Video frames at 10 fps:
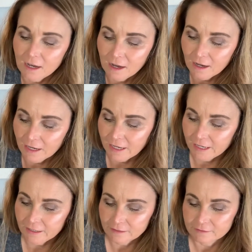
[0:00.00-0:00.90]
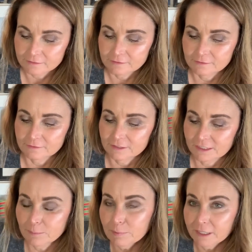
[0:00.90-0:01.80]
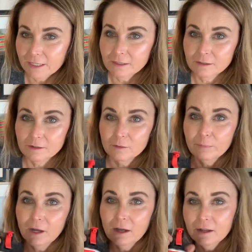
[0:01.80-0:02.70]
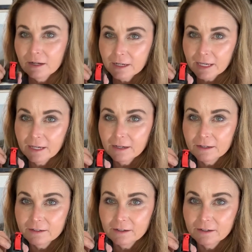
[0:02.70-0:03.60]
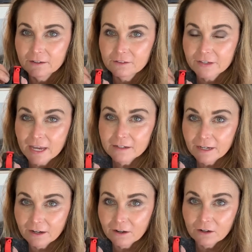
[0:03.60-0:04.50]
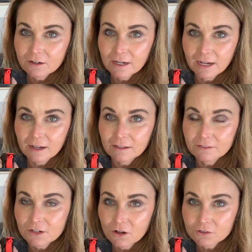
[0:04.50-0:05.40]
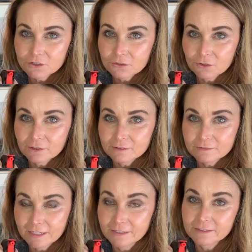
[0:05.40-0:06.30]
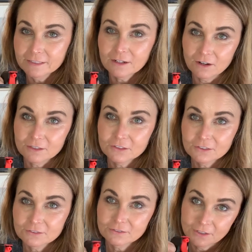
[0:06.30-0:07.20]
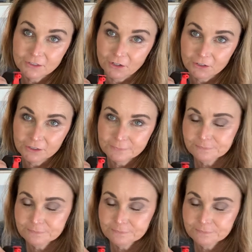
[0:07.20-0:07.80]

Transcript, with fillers: I simply bought a can of canned air at the dollar store and it cost a dollar.